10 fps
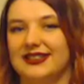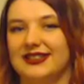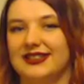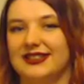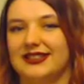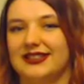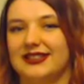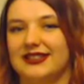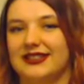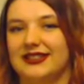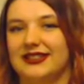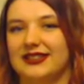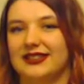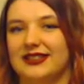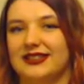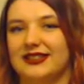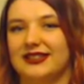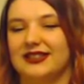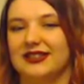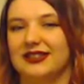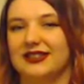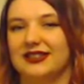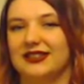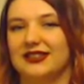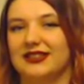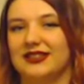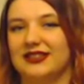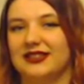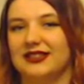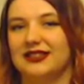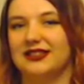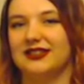This person isn't speaking.